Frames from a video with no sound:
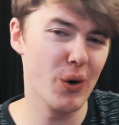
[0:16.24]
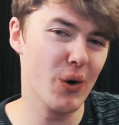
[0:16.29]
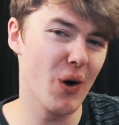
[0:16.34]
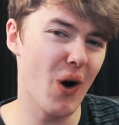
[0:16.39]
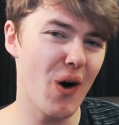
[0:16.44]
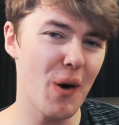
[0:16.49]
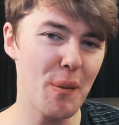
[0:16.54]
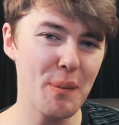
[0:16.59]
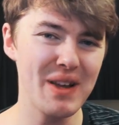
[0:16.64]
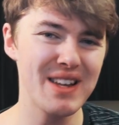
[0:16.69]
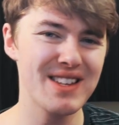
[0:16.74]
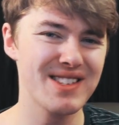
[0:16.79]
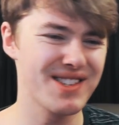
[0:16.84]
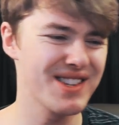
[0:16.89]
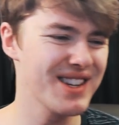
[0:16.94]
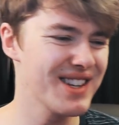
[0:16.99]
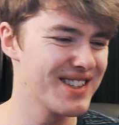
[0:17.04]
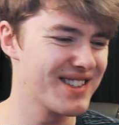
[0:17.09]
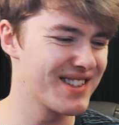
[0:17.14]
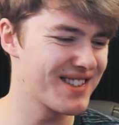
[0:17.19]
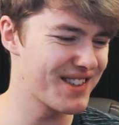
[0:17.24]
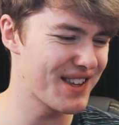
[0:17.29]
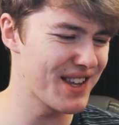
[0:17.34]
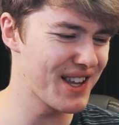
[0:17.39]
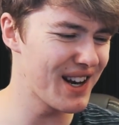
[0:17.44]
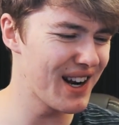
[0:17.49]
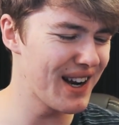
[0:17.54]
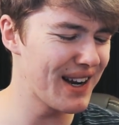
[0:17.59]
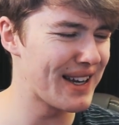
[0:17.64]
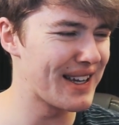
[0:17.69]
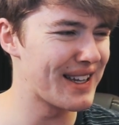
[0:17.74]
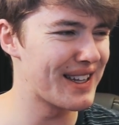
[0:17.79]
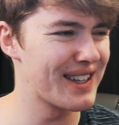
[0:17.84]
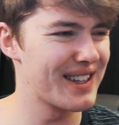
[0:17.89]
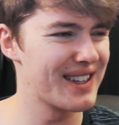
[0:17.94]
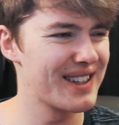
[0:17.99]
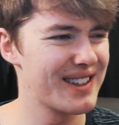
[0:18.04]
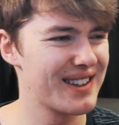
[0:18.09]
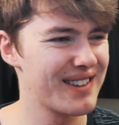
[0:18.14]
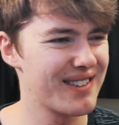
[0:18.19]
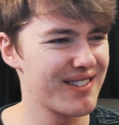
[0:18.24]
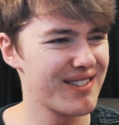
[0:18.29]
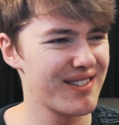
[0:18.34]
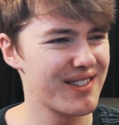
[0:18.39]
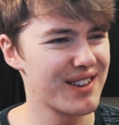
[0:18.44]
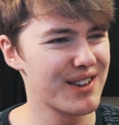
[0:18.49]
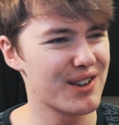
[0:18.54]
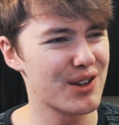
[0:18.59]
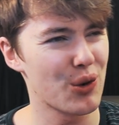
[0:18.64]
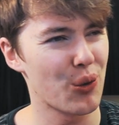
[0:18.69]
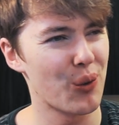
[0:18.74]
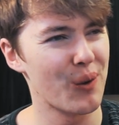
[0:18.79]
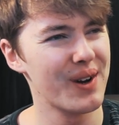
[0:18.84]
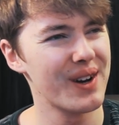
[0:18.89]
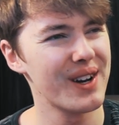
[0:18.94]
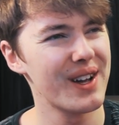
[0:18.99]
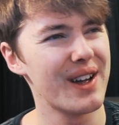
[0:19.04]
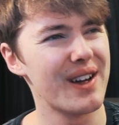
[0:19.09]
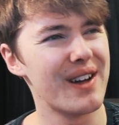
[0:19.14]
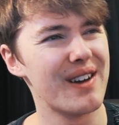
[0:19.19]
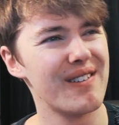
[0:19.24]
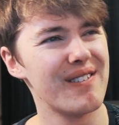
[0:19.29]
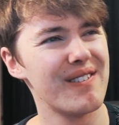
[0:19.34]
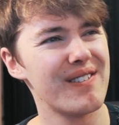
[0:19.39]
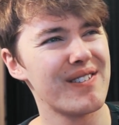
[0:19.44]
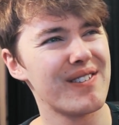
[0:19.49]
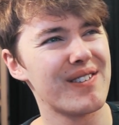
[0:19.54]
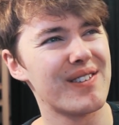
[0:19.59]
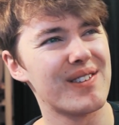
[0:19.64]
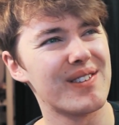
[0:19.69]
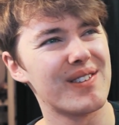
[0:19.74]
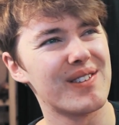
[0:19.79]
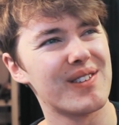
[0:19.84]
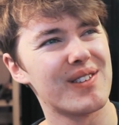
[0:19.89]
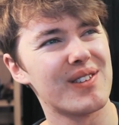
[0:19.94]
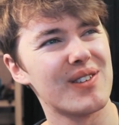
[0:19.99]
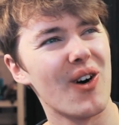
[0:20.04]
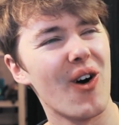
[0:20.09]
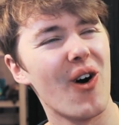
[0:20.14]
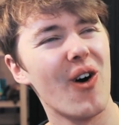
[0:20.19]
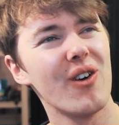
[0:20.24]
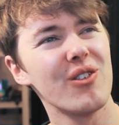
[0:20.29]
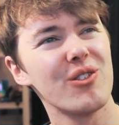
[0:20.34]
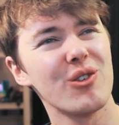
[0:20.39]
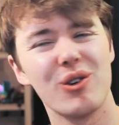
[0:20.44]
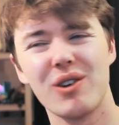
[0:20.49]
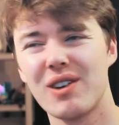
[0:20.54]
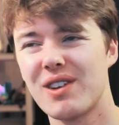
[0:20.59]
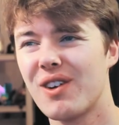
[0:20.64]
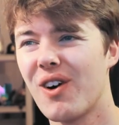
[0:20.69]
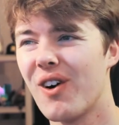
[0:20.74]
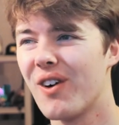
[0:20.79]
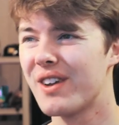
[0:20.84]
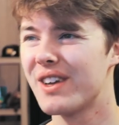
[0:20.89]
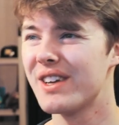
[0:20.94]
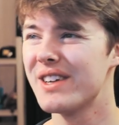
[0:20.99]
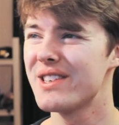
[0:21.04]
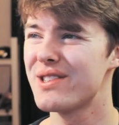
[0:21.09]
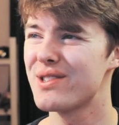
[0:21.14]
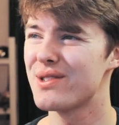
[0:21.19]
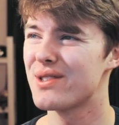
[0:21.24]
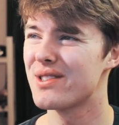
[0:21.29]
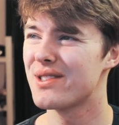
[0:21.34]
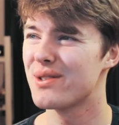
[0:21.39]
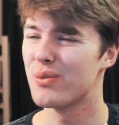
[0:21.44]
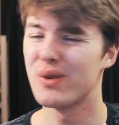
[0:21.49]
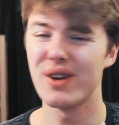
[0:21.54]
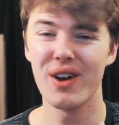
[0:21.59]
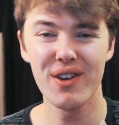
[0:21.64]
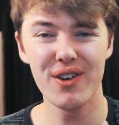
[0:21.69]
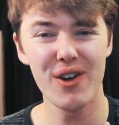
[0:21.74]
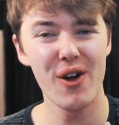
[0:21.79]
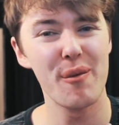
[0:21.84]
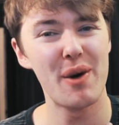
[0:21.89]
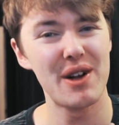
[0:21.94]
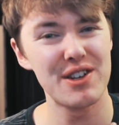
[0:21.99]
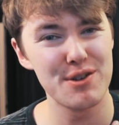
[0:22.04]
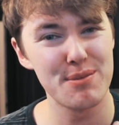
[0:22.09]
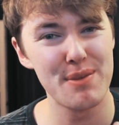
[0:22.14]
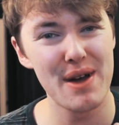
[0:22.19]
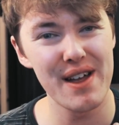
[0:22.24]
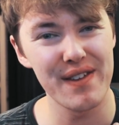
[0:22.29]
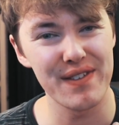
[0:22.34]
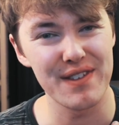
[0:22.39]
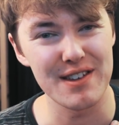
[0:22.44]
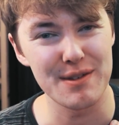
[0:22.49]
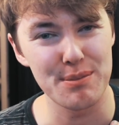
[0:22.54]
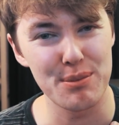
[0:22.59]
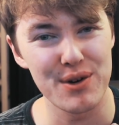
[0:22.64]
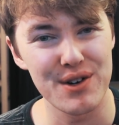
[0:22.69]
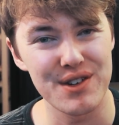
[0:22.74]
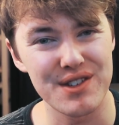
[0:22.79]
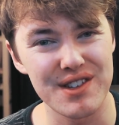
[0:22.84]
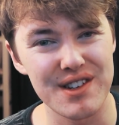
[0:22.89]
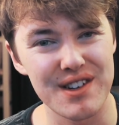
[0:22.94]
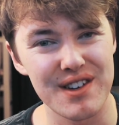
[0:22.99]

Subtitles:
Om Miz is, they're like the Twitter god or goddess. We don't know much about this person.